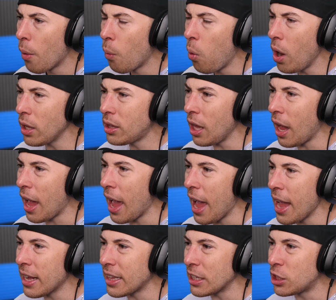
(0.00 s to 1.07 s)
What the
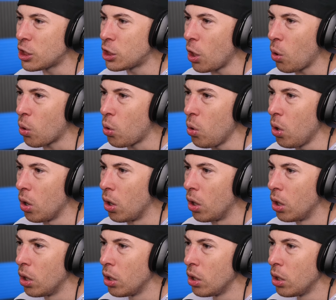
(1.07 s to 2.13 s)
heck? That's so cool.